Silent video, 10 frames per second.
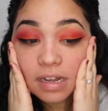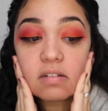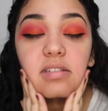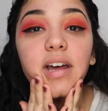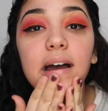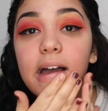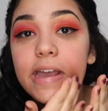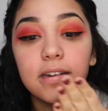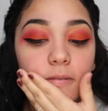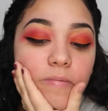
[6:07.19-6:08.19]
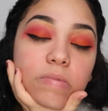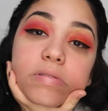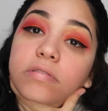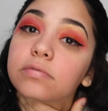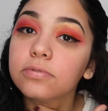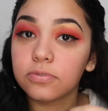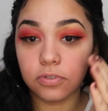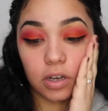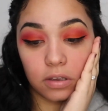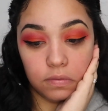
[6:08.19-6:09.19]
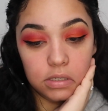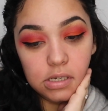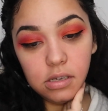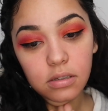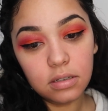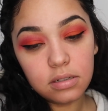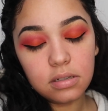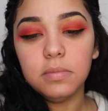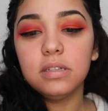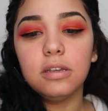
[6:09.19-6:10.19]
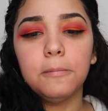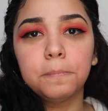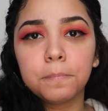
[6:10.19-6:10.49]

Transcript: outside. Fucking ridiculous. Let me see.